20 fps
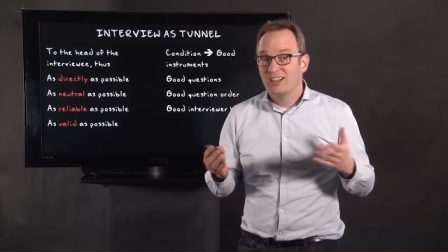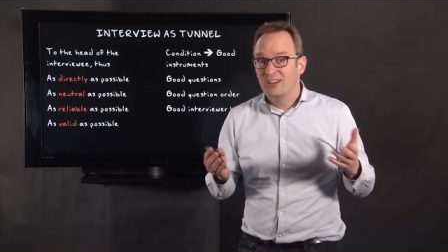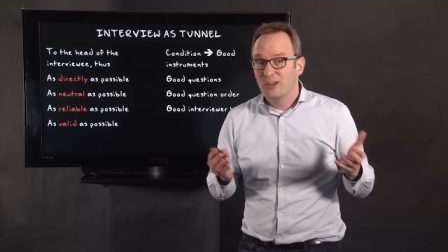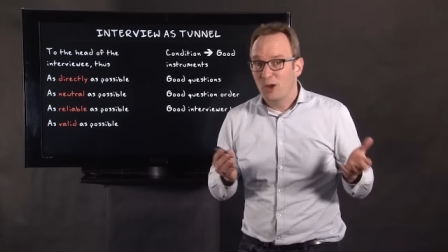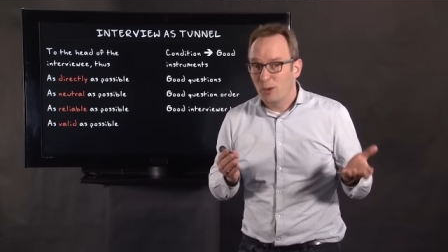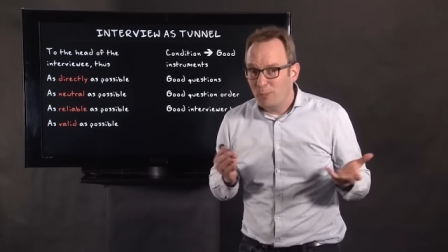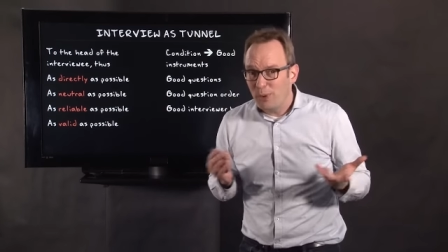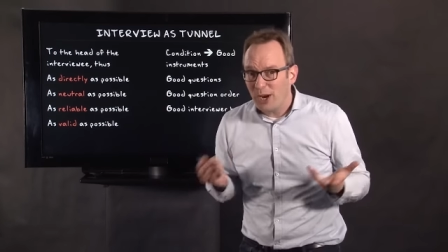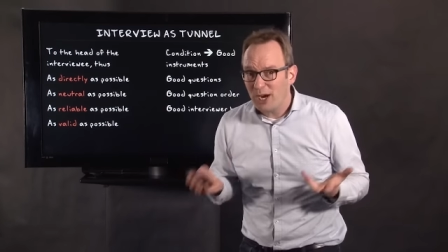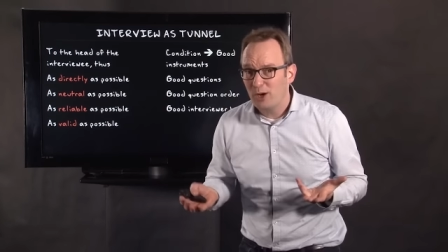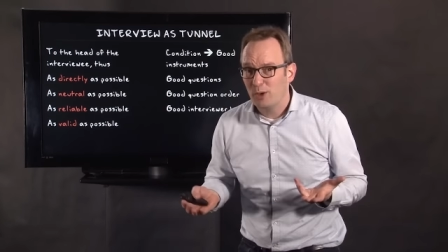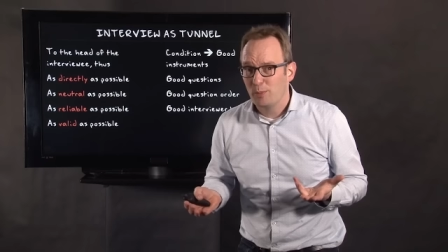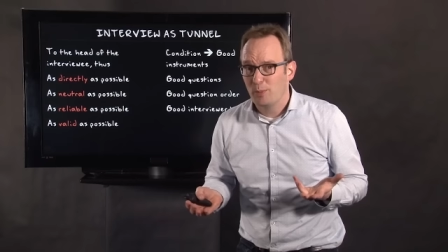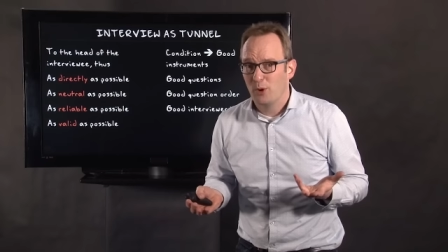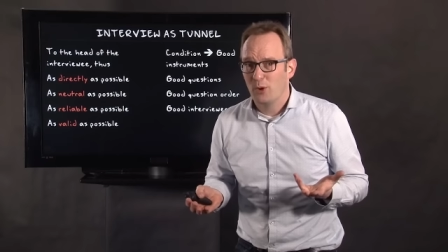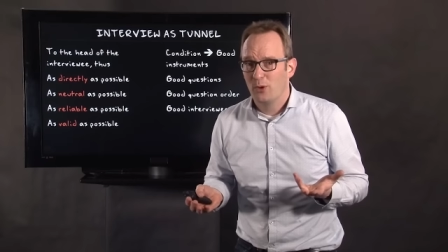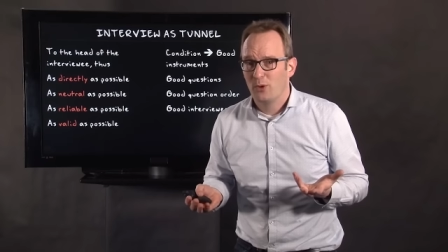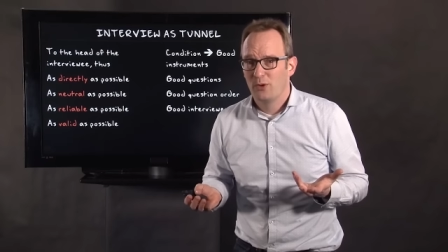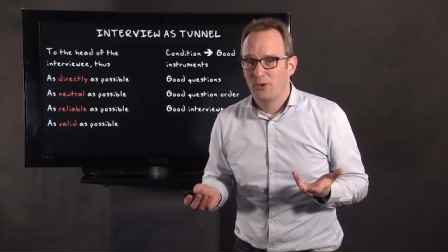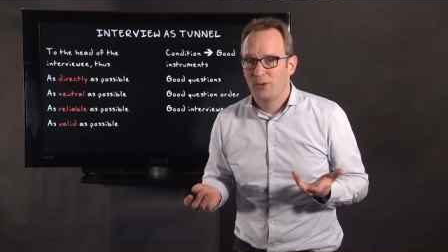
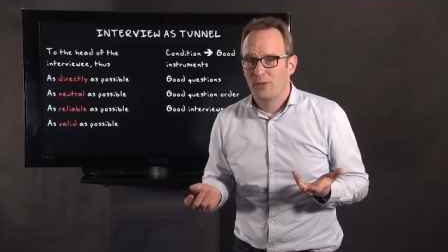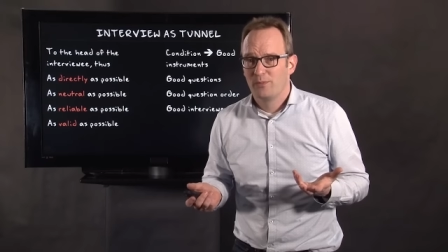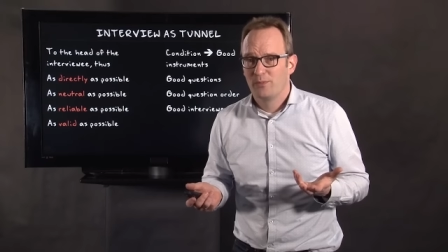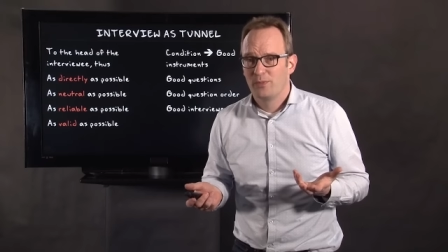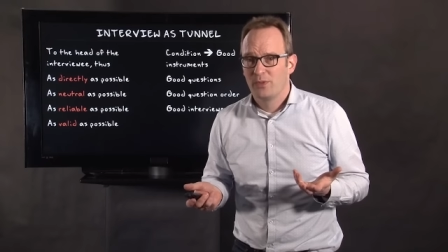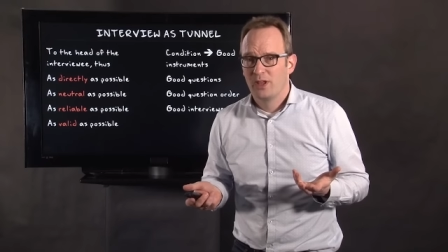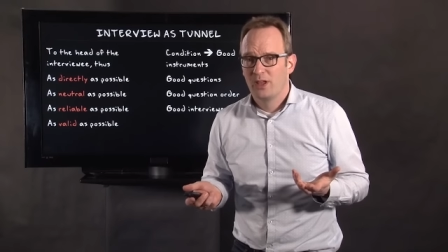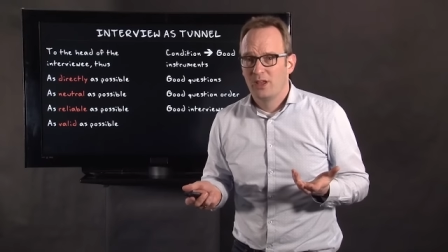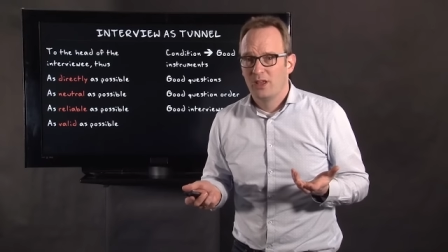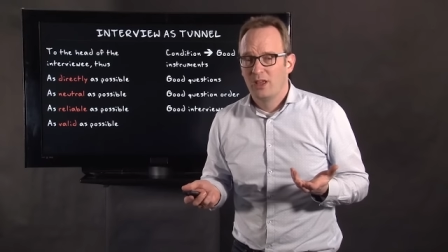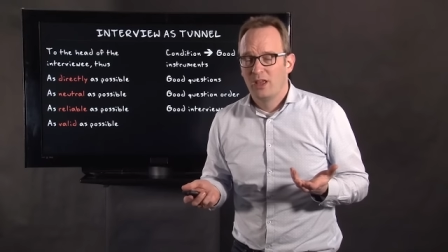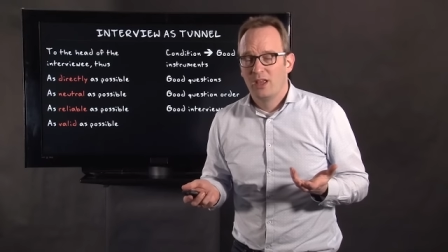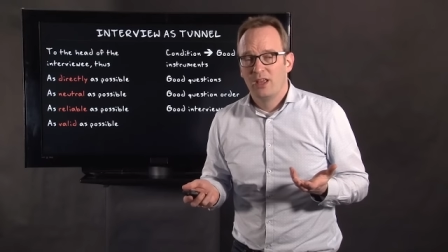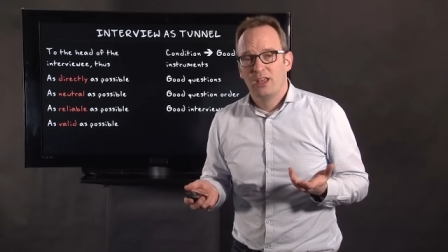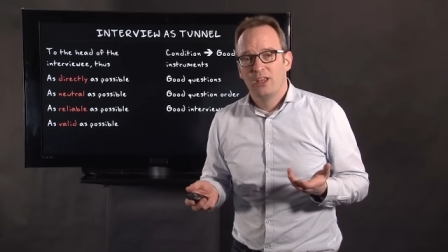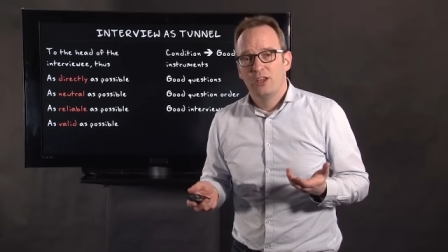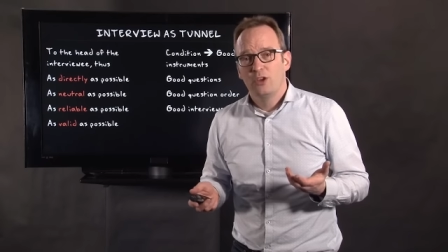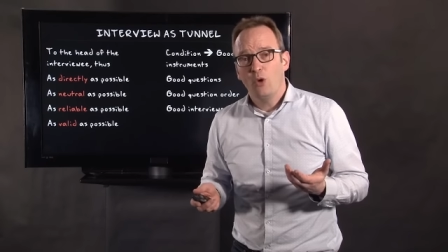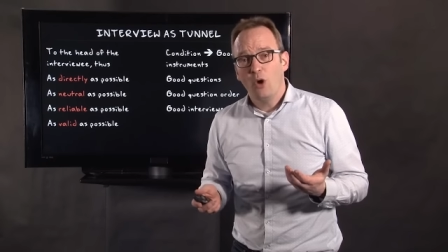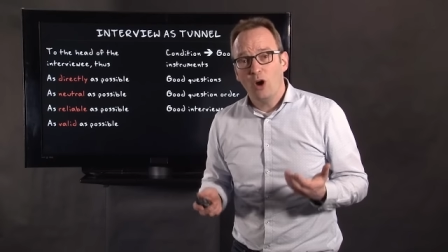comparable.
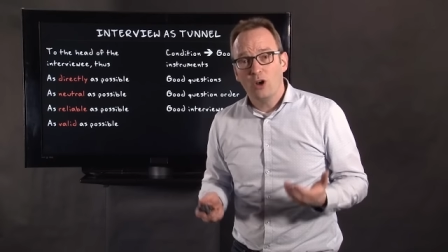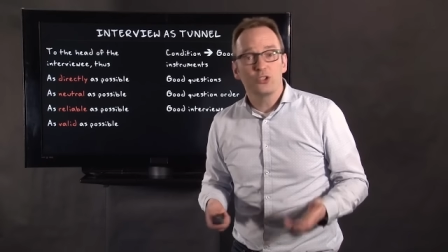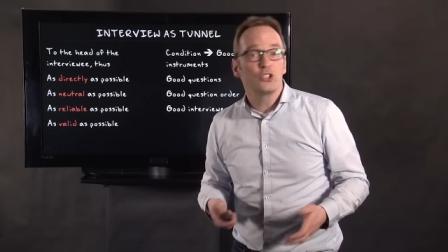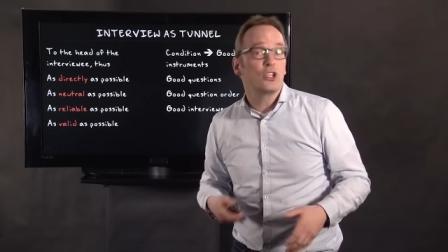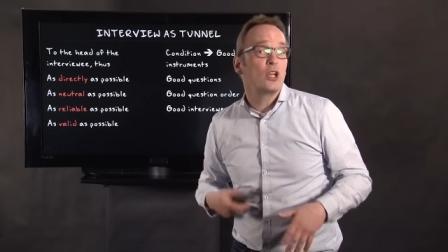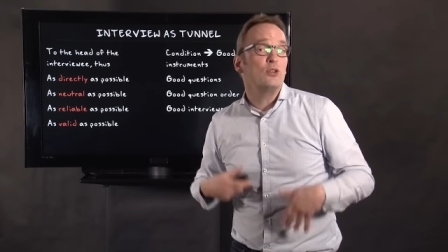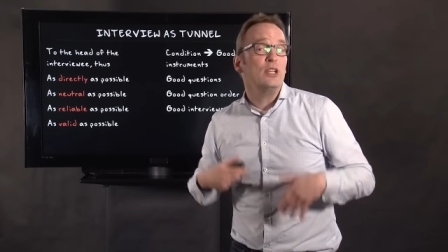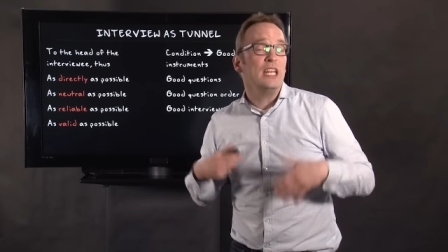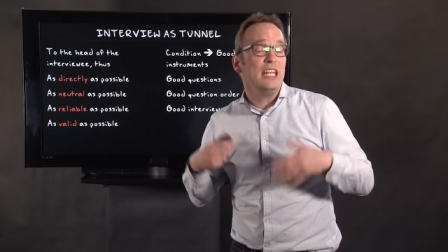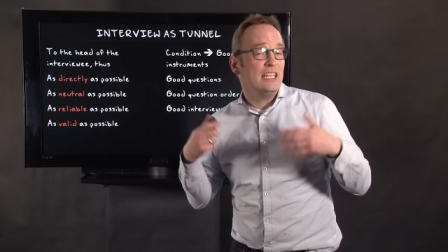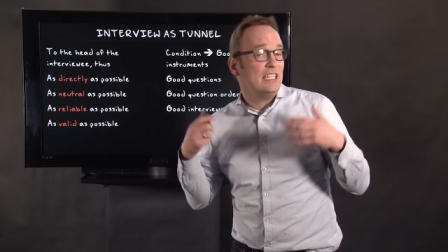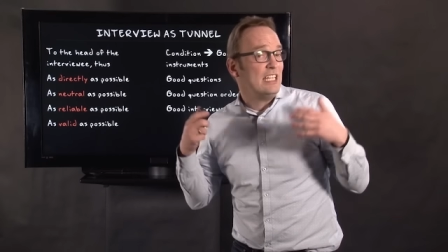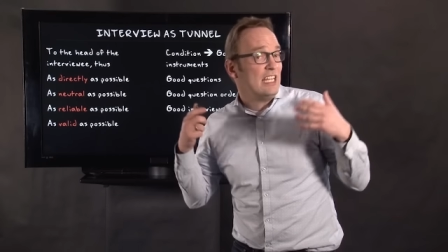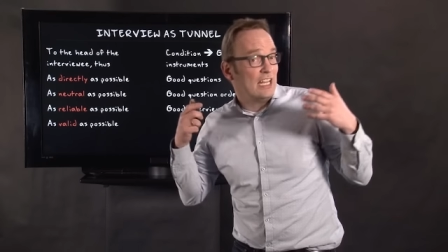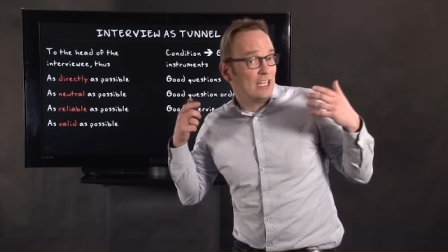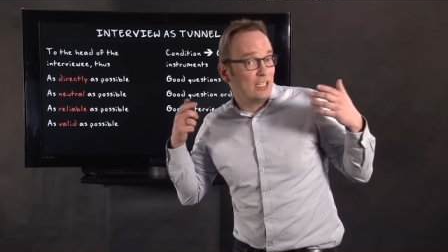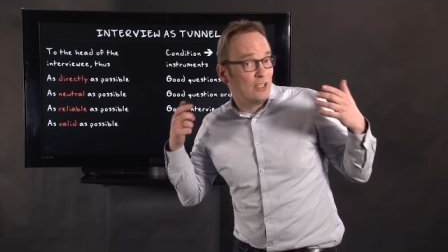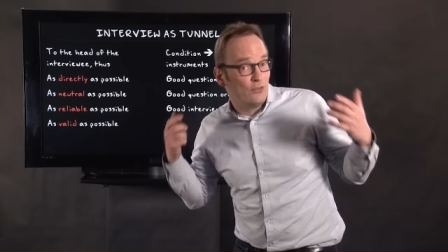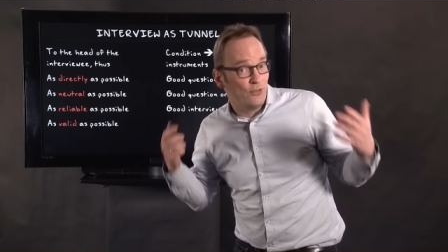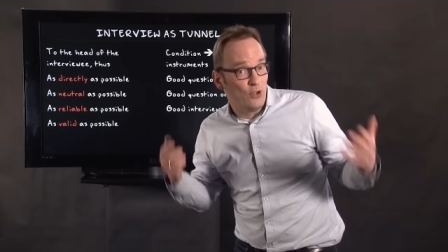You also need
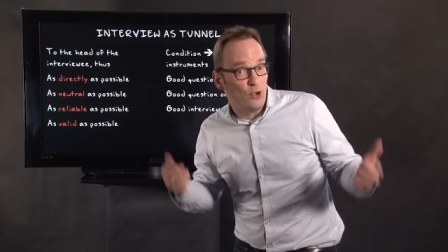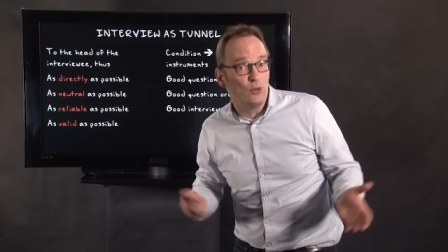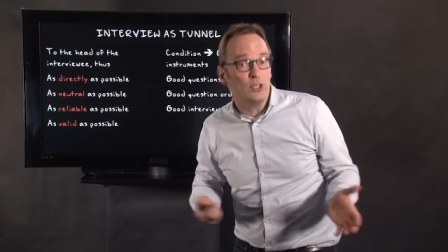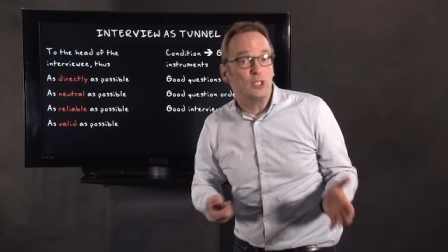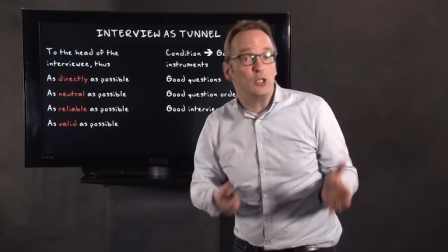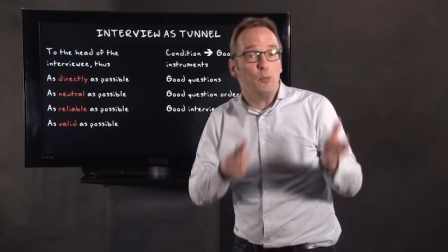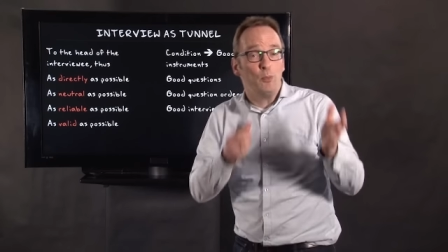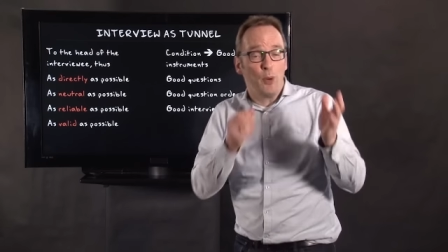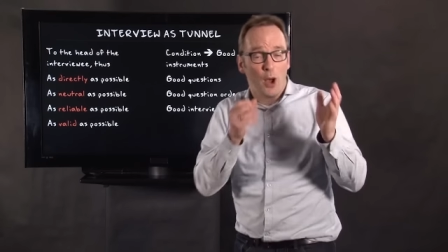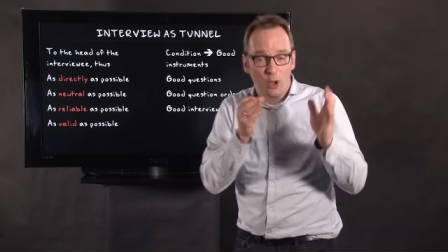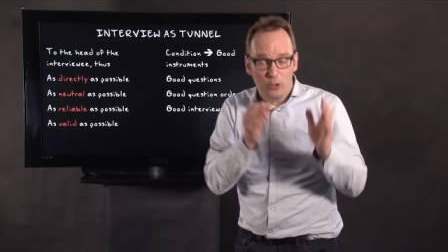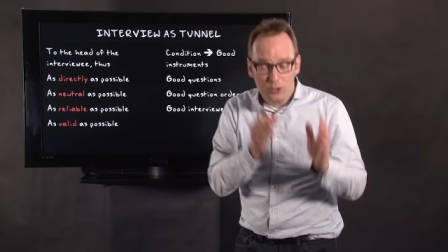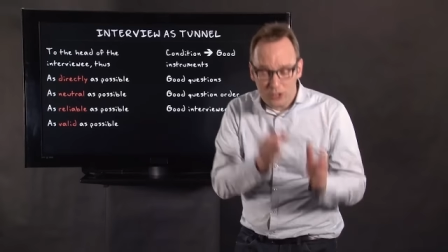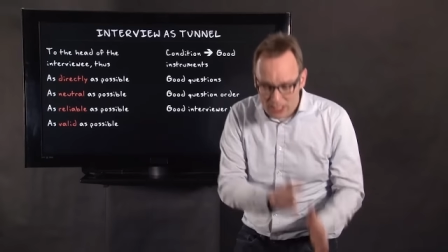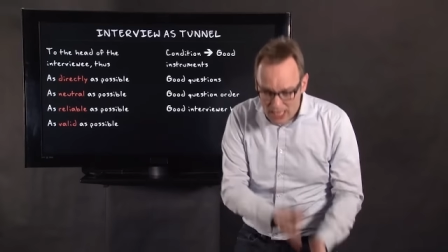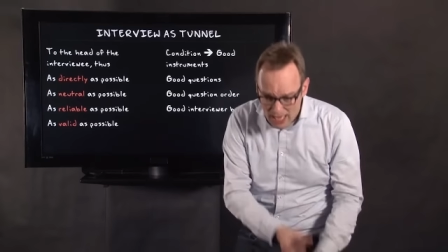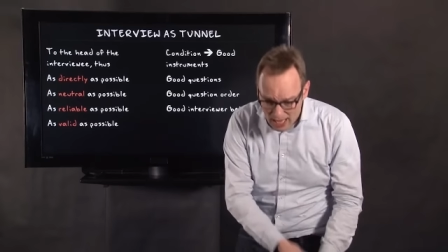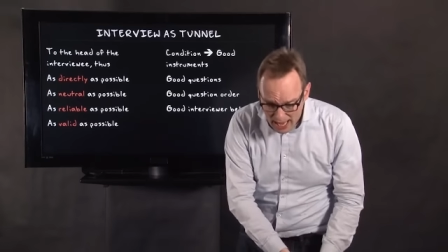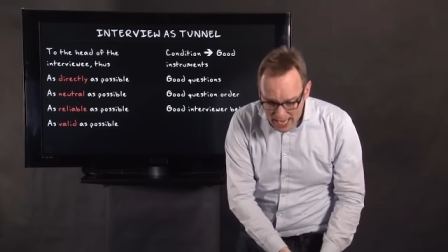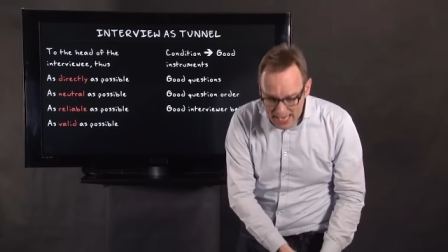the interviewer to
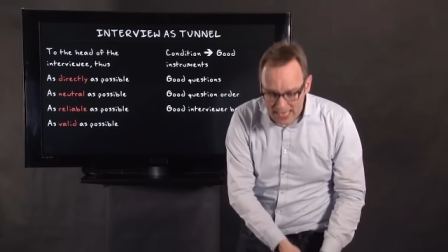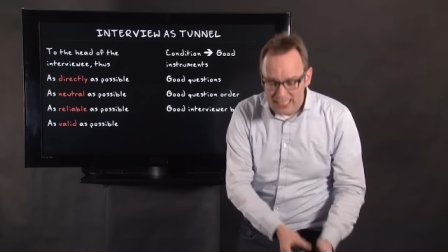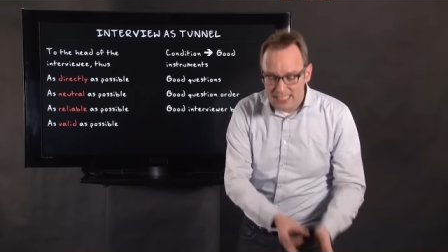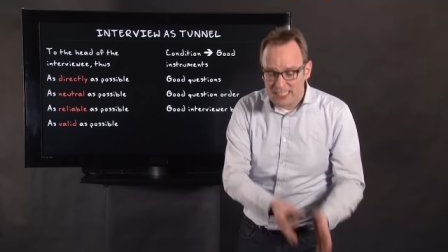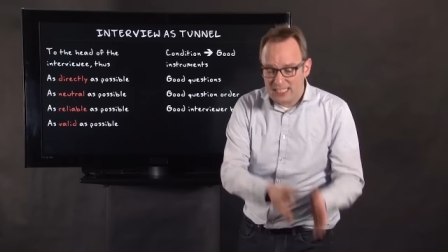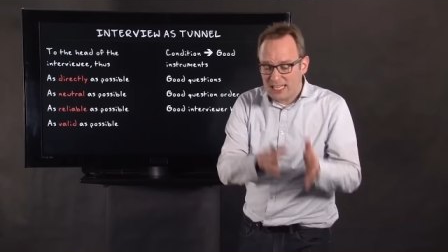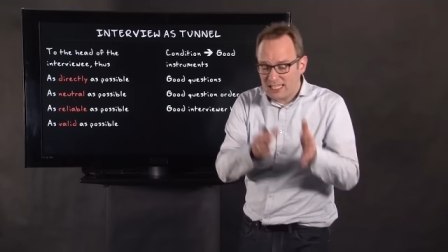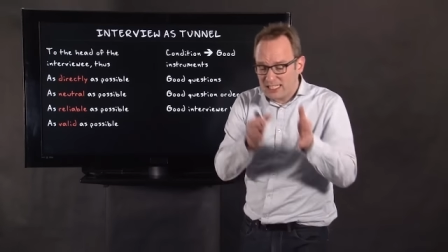post each